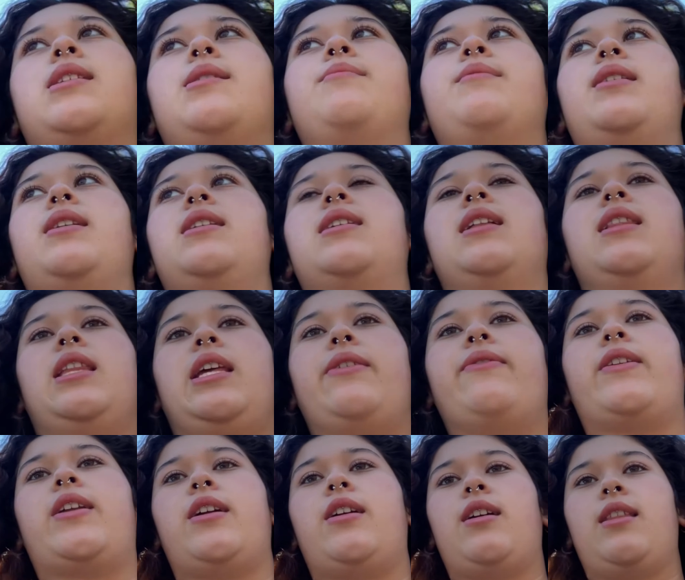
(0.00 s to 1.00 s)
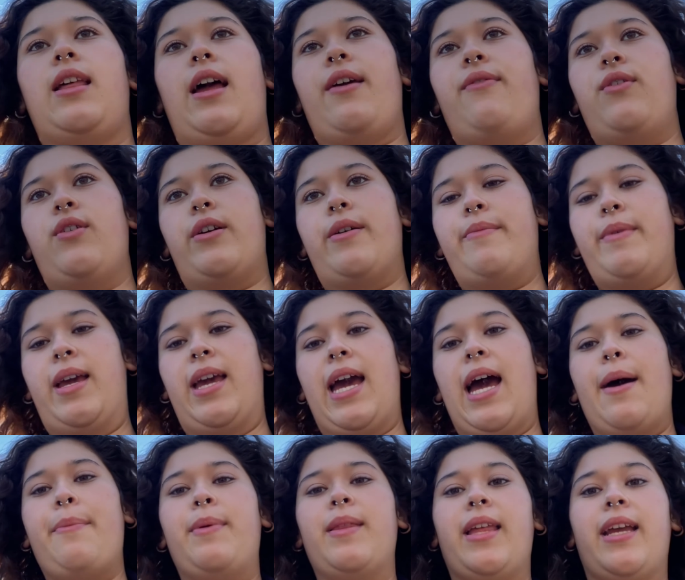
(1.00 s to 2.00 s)
something to leave out of your life, you can make it
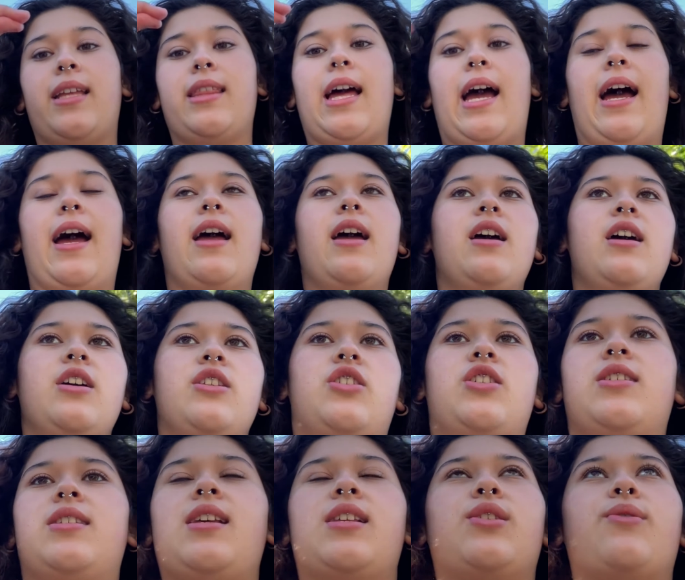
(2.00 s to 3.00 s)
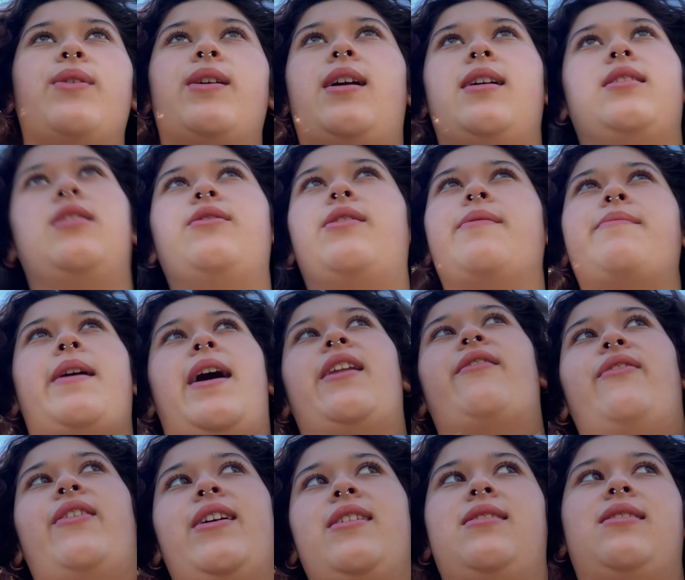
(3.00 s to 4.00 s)
happen like that, just as quick as you can
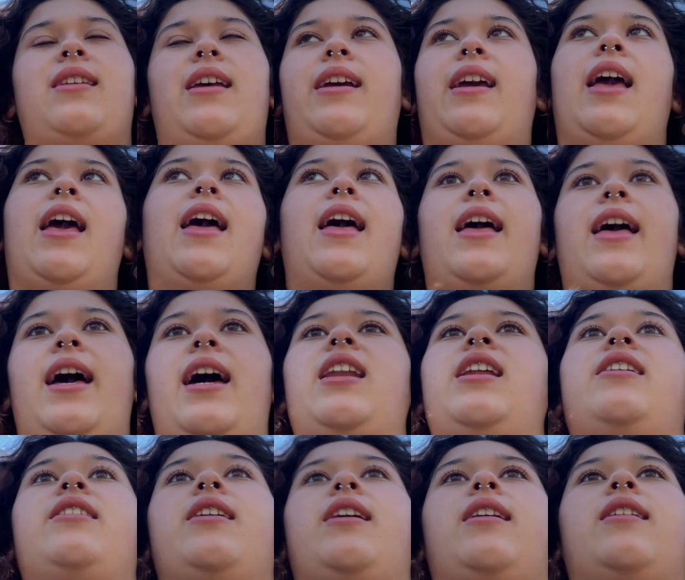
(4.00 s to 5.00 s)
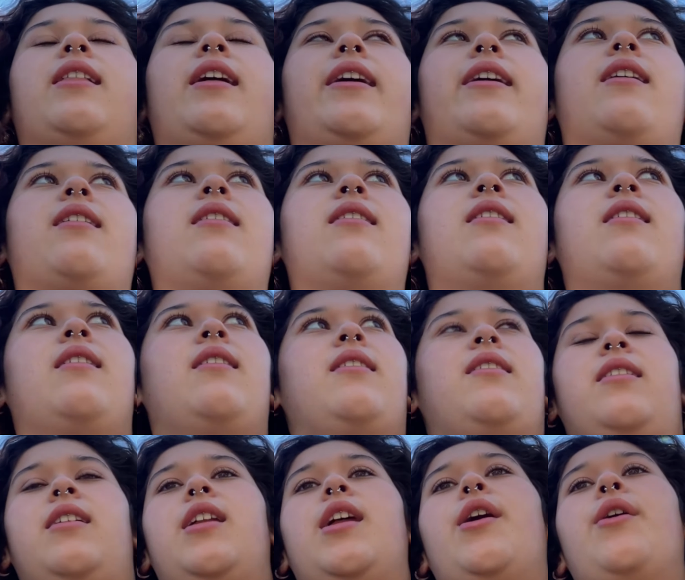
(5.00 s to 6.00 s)
manifest like anything, like
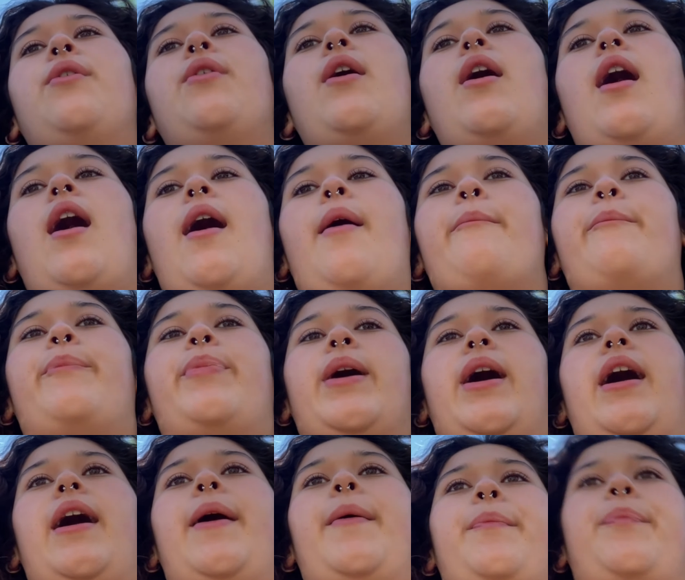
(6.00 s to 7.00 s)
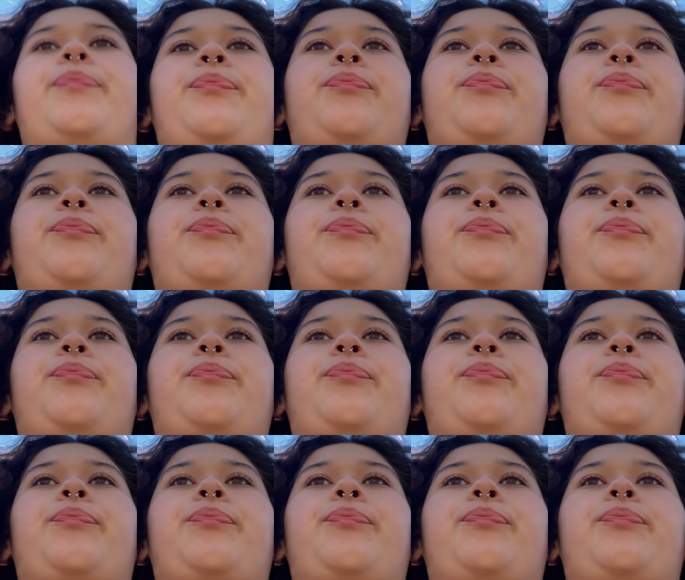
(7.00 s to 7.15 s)
you know. But